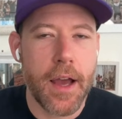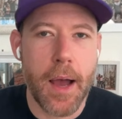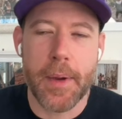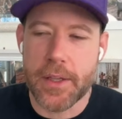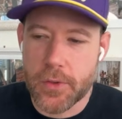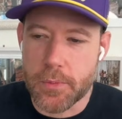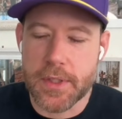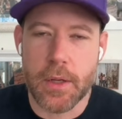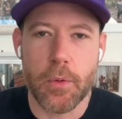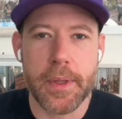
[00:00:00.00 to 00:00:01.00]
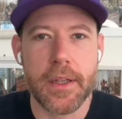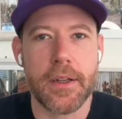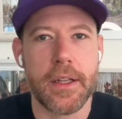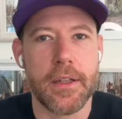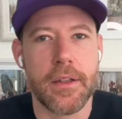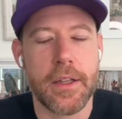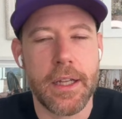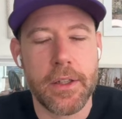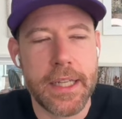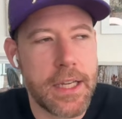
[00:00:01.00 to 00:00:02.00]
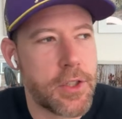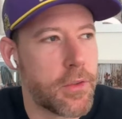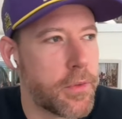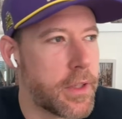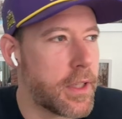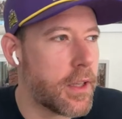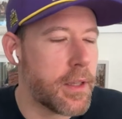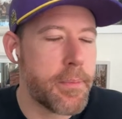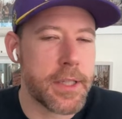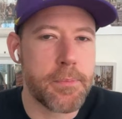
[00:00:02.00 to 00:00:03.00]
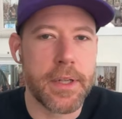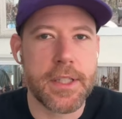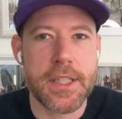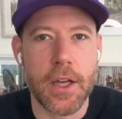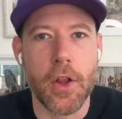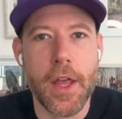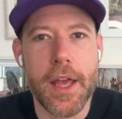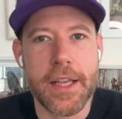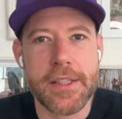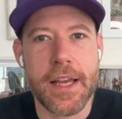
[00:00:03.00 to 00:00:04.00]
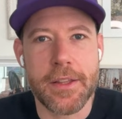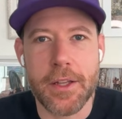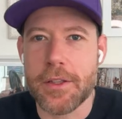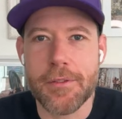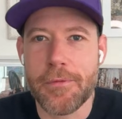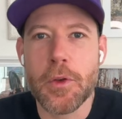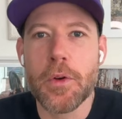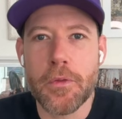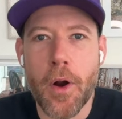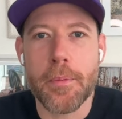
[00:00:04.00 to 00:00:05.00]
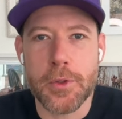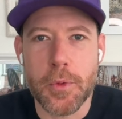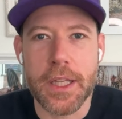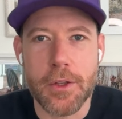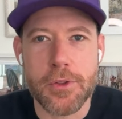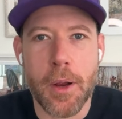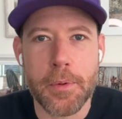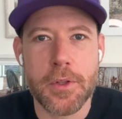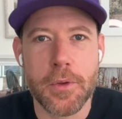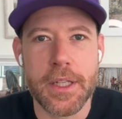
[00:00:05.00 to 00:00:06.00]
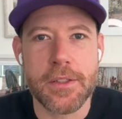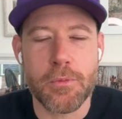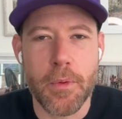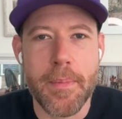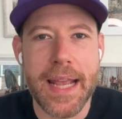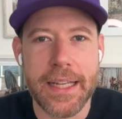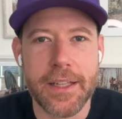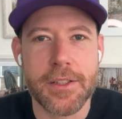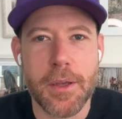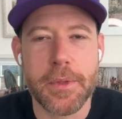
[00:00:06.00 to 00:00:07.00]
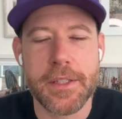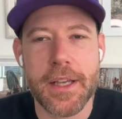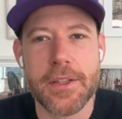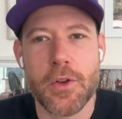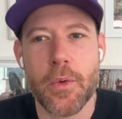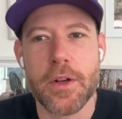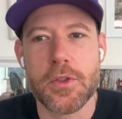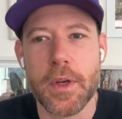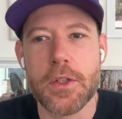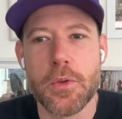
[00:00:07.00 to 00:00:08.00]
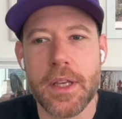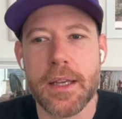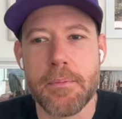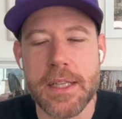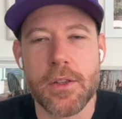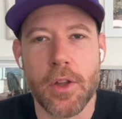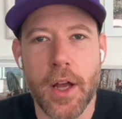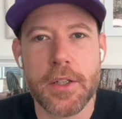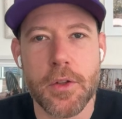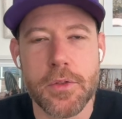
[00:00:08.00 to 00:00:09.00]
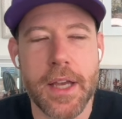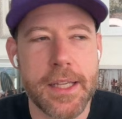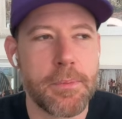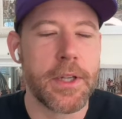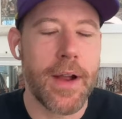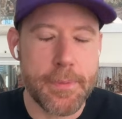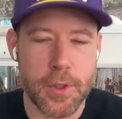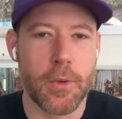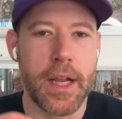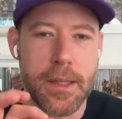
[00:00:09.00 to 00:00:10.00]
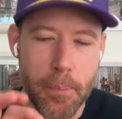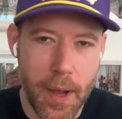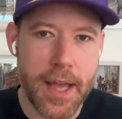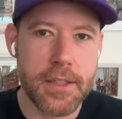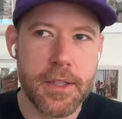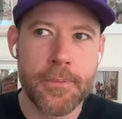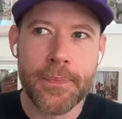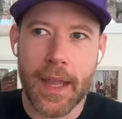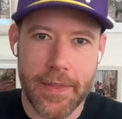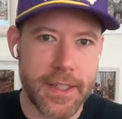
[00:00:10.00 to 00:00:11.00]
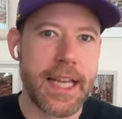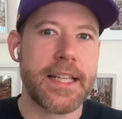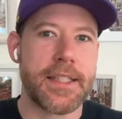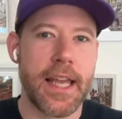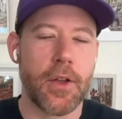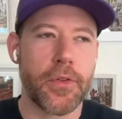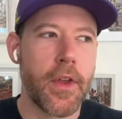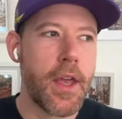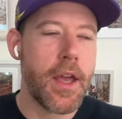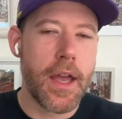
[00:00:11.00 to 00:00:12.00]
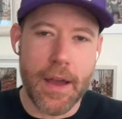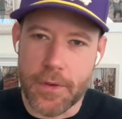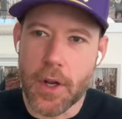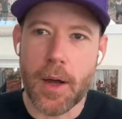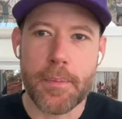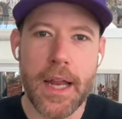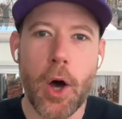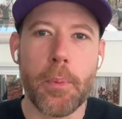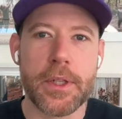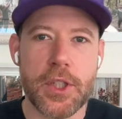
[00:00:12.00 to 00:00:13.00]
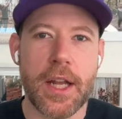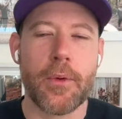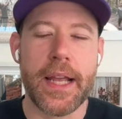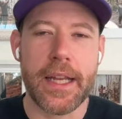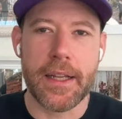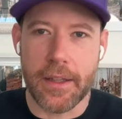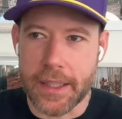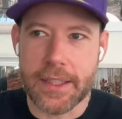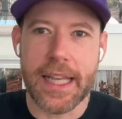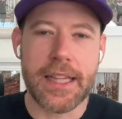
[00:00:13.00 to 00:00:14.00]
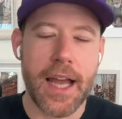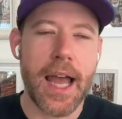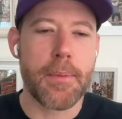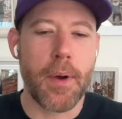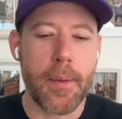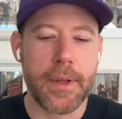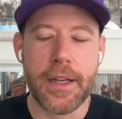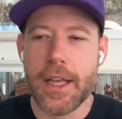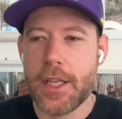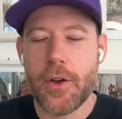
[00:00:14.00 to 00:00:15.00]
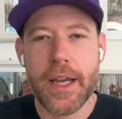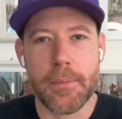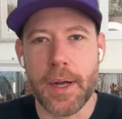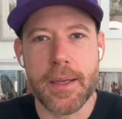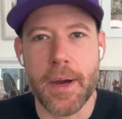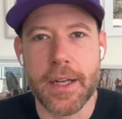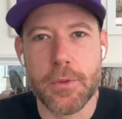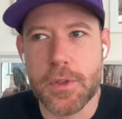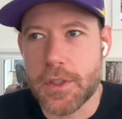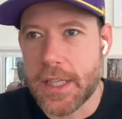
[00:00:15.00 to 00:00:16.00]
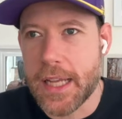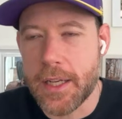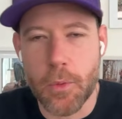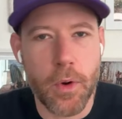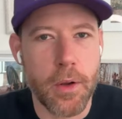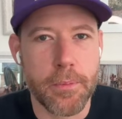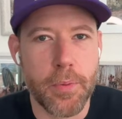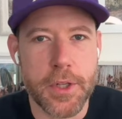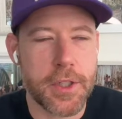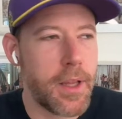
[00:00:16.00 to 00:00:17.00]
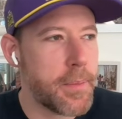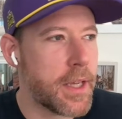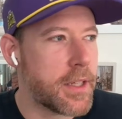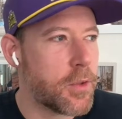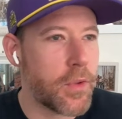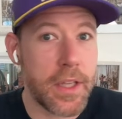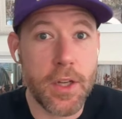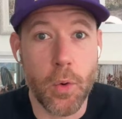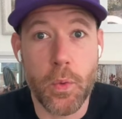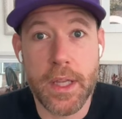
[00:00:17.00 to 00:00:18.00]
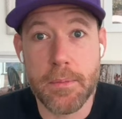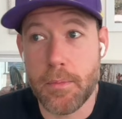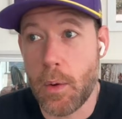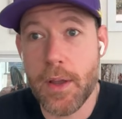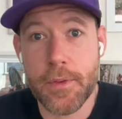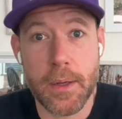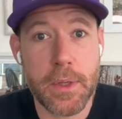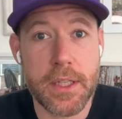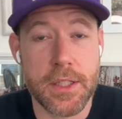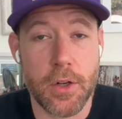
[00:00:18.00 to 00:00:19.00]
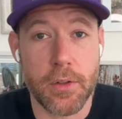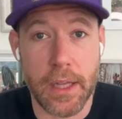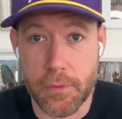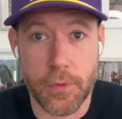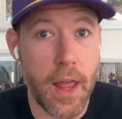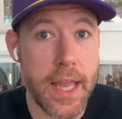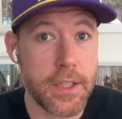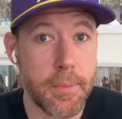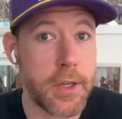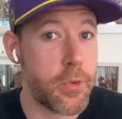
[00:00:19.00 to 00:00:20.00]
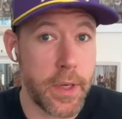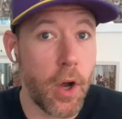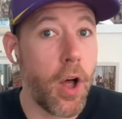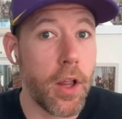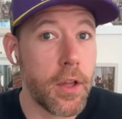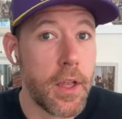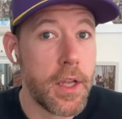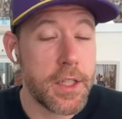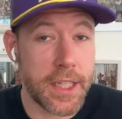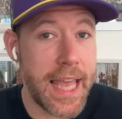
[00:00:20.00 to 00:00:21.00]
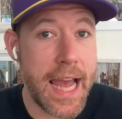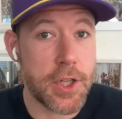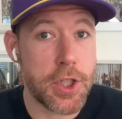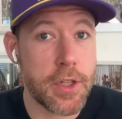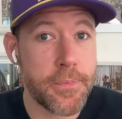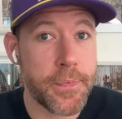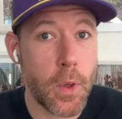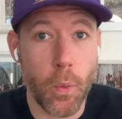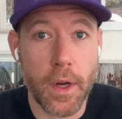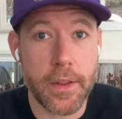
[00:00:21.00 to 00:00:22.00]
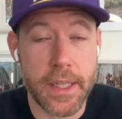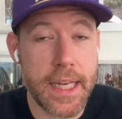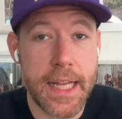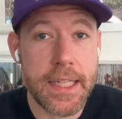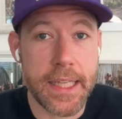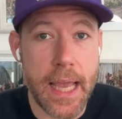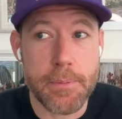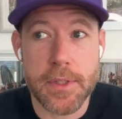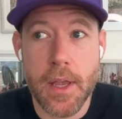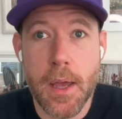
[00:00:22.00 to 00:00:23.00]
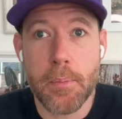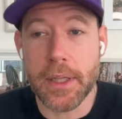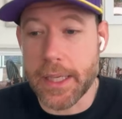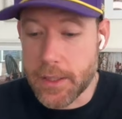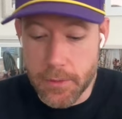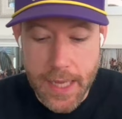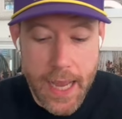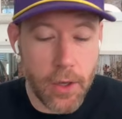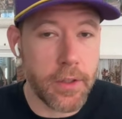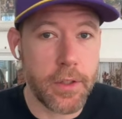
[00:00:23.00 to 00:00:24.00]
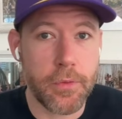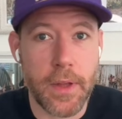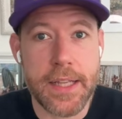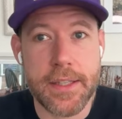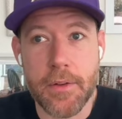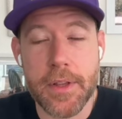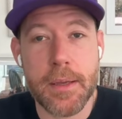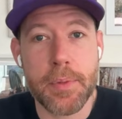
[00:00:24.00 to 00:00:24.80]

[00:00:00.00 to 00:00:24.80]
I assume Sid will be in Italy next year for the Olympics, but still, is that the few and far between those opportunities remaining in some of these guys' careers. So I do think it means a lot to those guys. But you're absolutely right. The buzz and the ticket sales have not been helping generate it, like to get the hype up. And I had a buddy of mine who was just saying, here, we're out in British Columbia, and he was like, my wife and I, we considered like flying to Montreal to catch one of the Canadian games. But like you tack on your flights and everything.